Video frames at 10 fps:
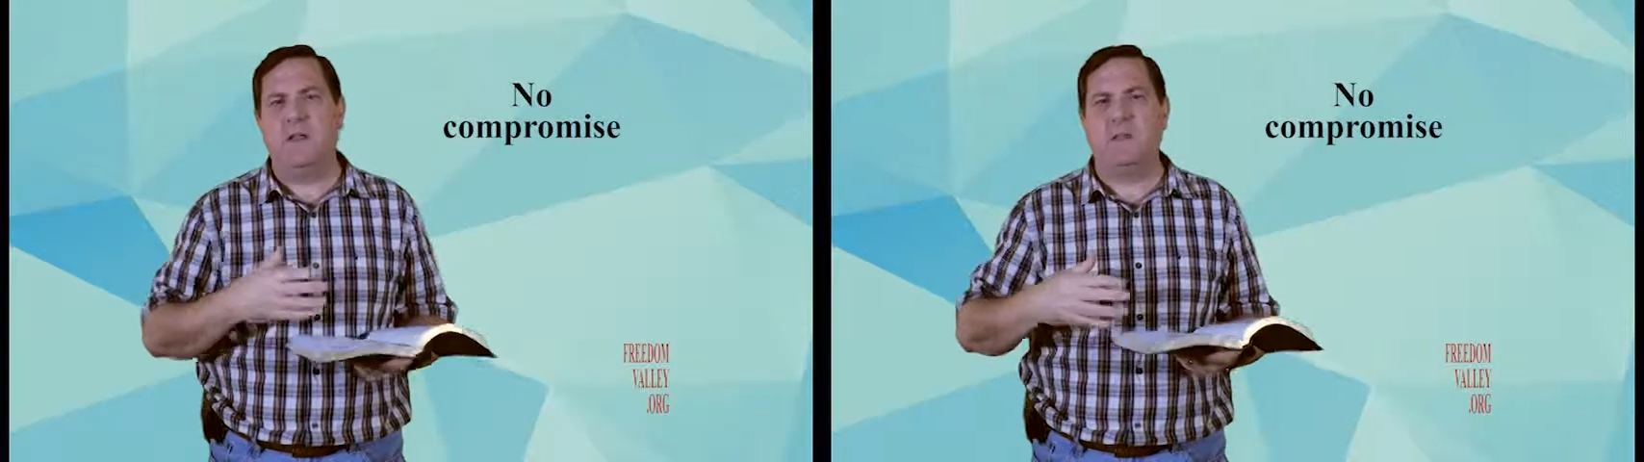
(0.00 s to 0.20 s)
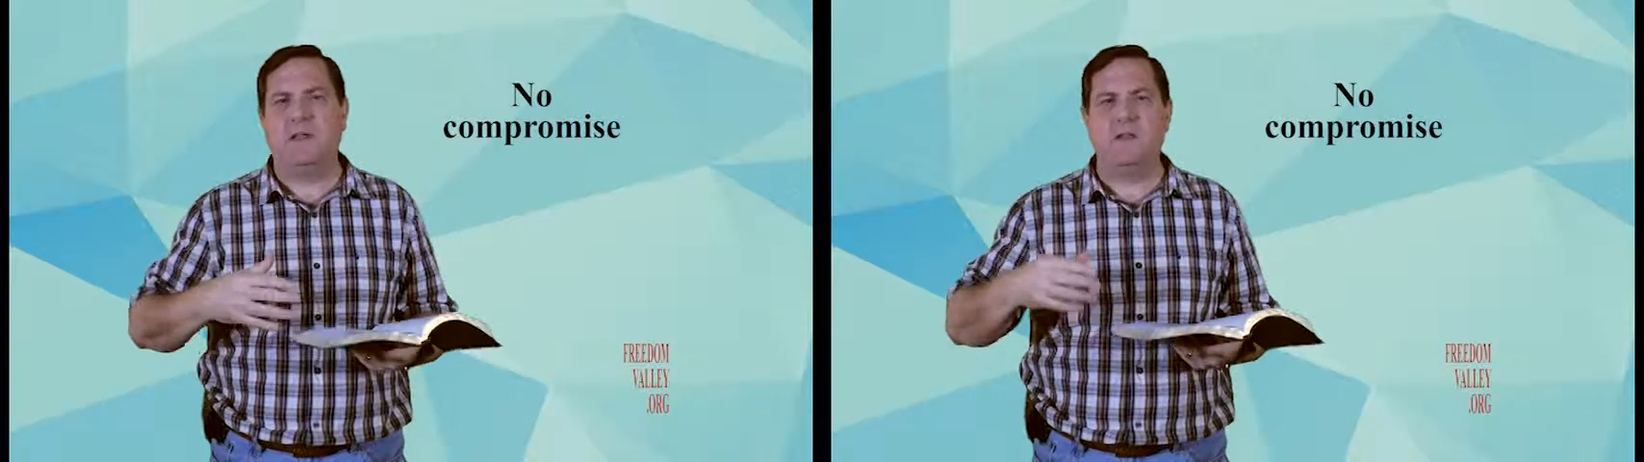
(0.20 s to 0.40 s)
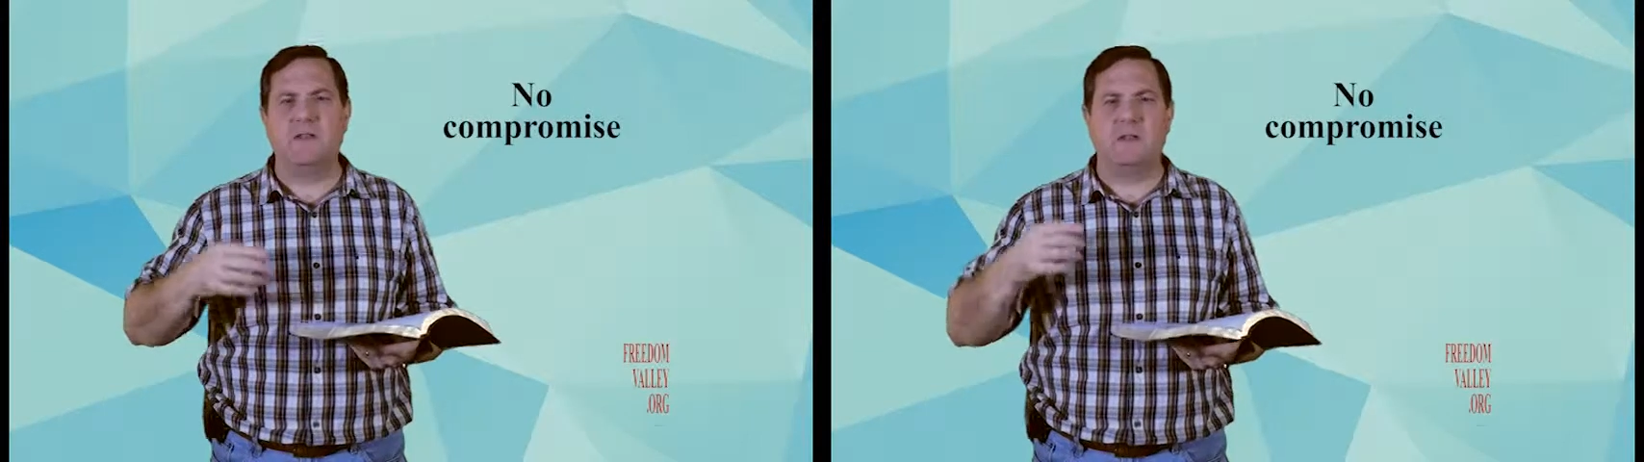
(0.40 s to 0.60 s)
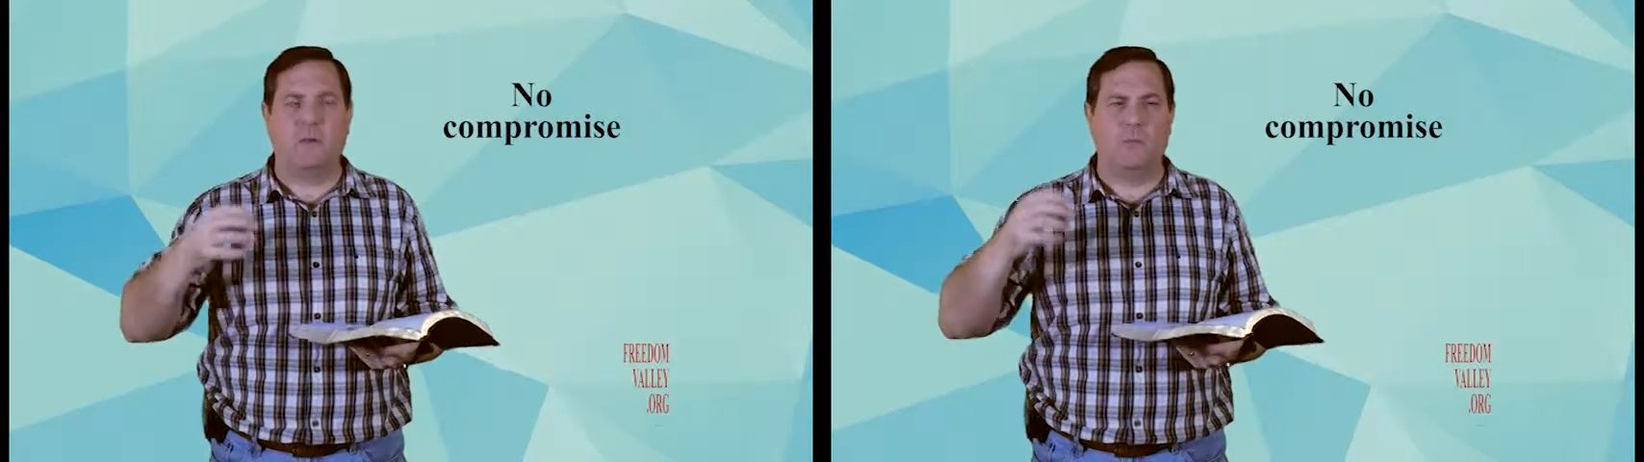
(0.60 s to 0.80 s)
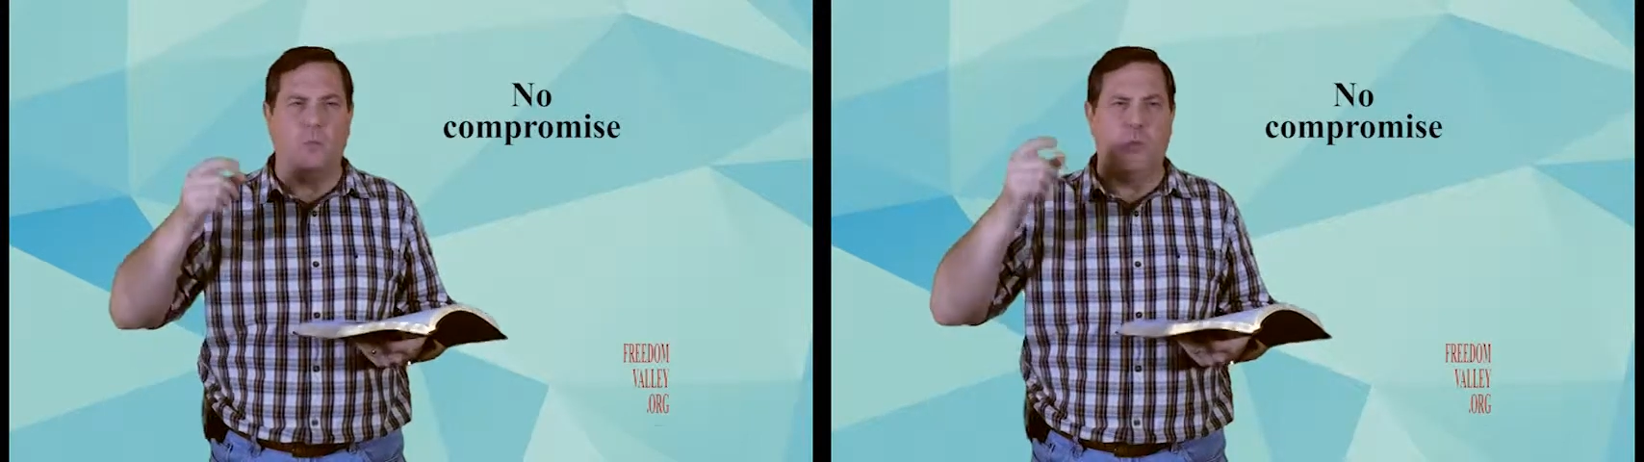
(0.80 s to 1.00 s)
Because
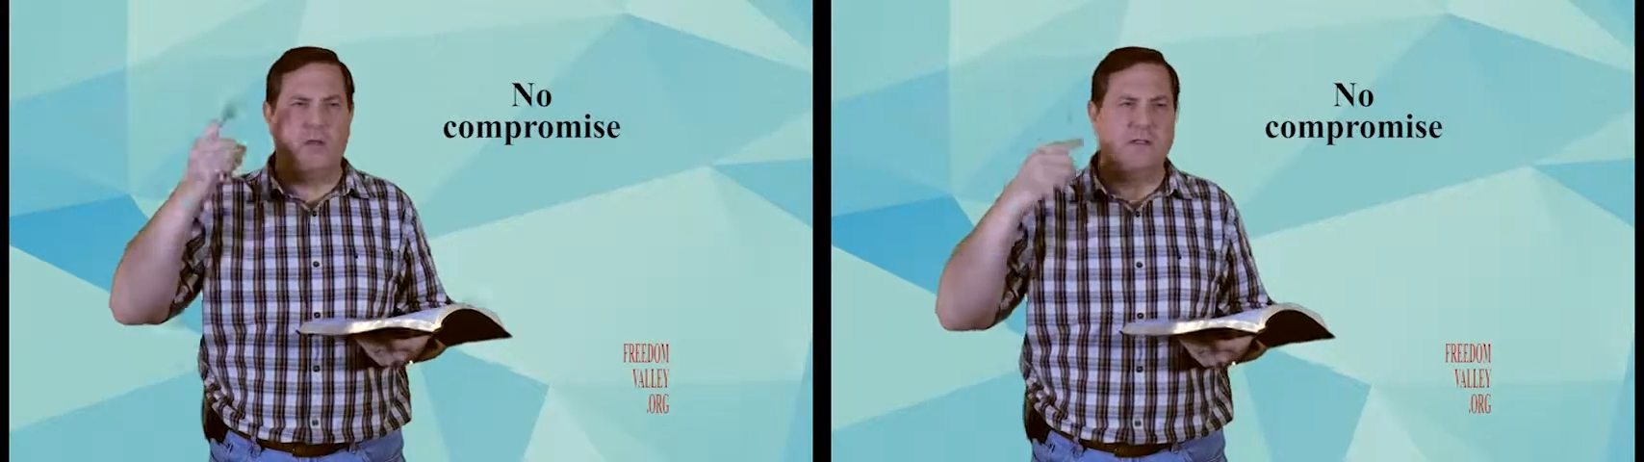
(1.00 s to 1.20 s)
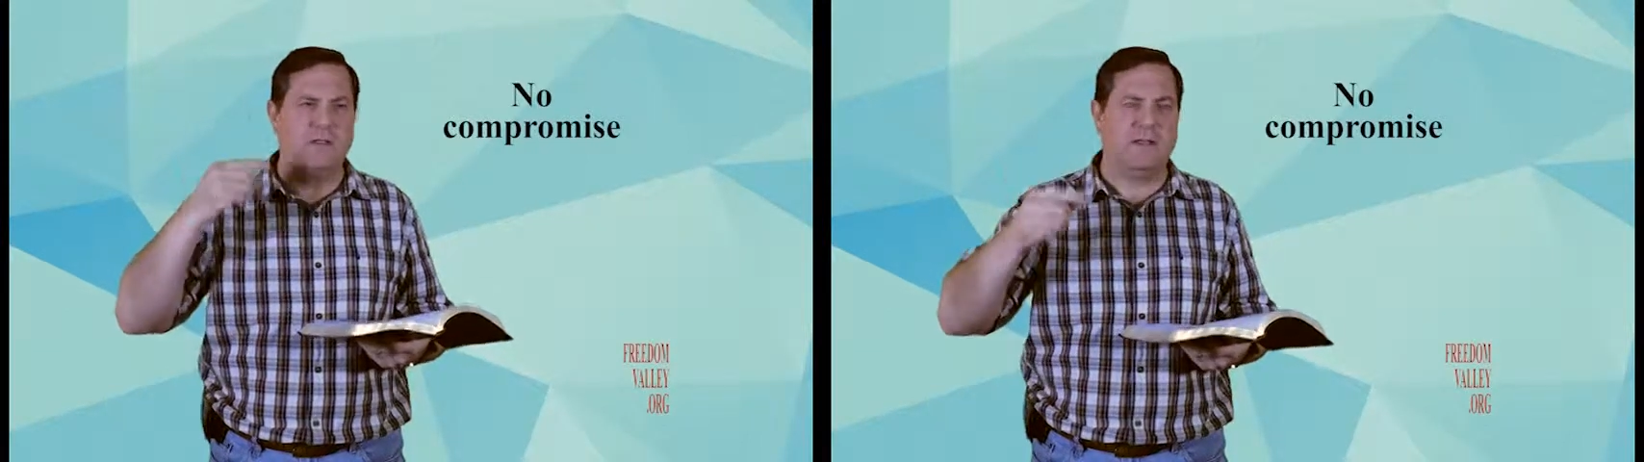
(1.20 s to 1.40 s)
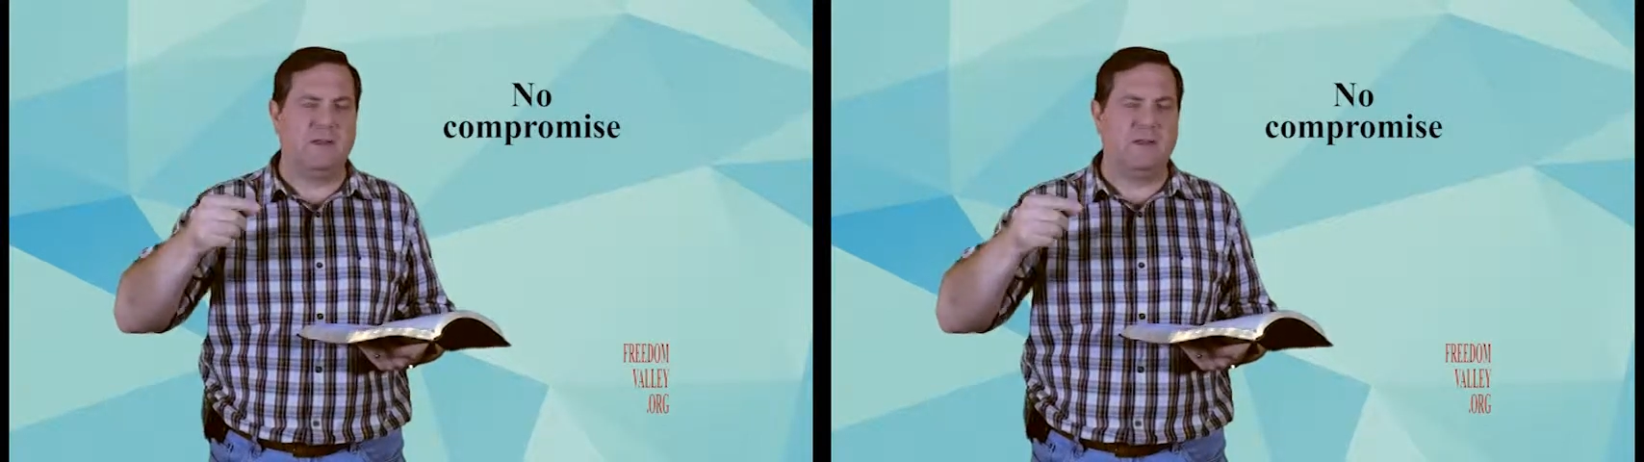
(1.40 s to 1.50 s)
once,